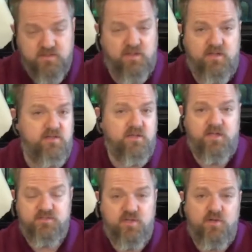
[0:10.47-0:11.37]
You
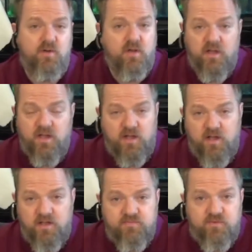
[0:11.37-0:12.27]
guys know
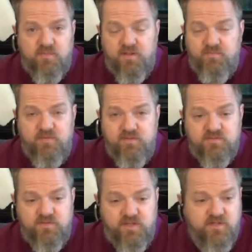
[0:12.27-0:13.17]
from my
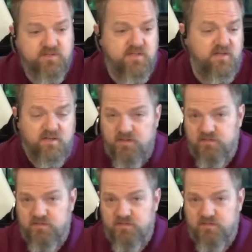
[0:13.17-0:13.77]
previous videos that